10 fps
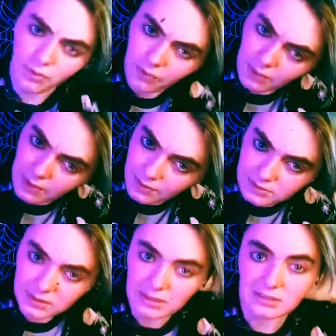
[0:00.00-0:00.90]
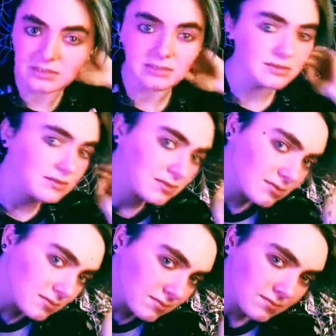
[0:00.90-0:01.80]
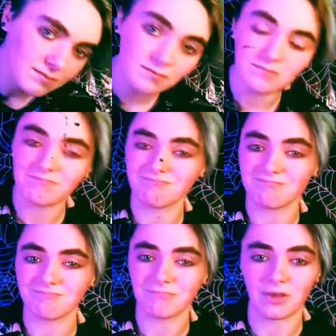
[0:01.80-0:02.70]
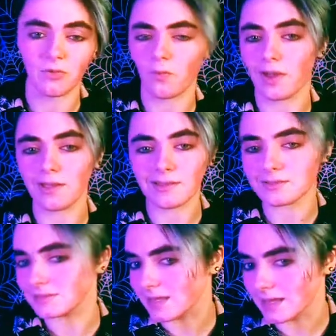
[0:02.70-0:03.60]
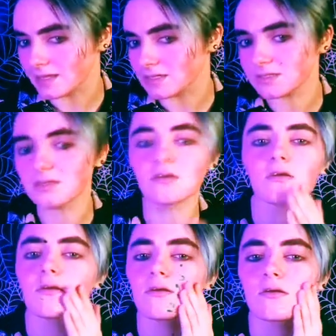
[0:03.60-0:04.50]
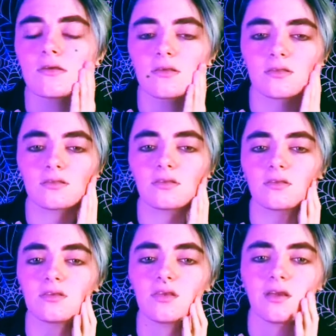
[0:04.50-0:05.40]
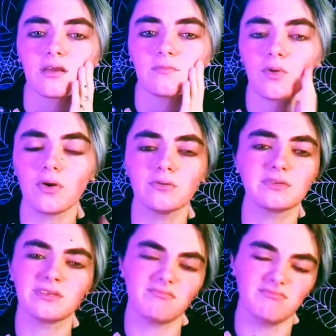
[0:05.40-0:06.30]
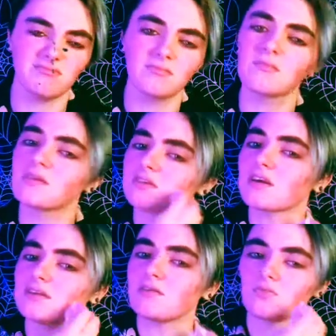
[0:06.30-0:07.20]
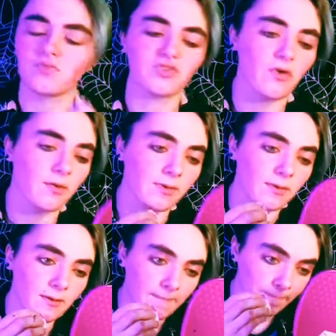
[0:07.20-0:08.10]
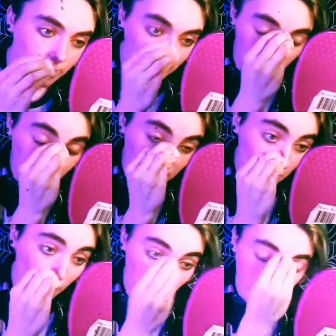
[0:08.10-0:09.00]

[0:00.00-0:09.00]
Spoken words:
and now it's this. Like, what is that? Yeah, it burns. It's because I was scrubbing. But I'm alright.